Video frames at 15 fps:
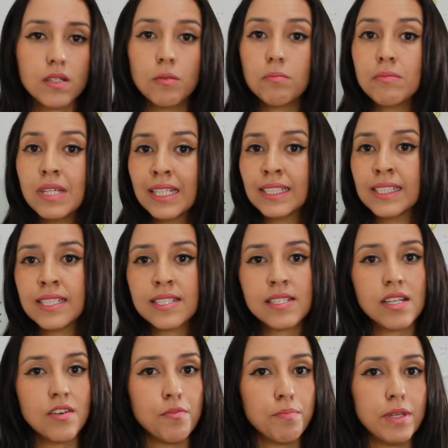So
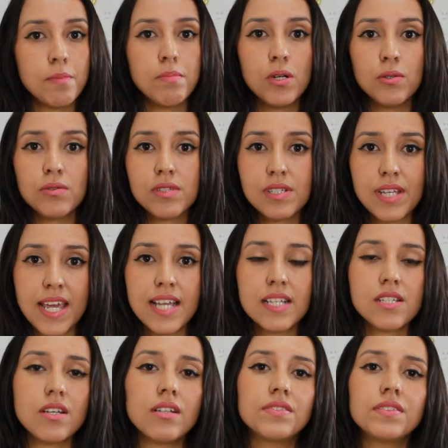millions of people
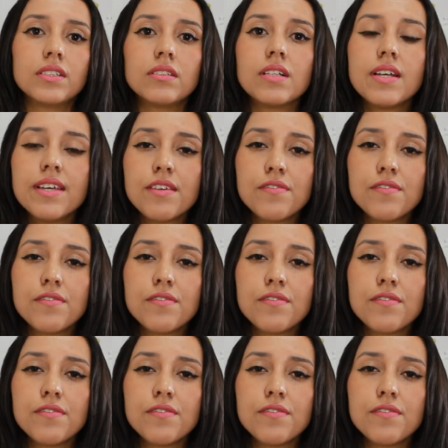take TOEFL.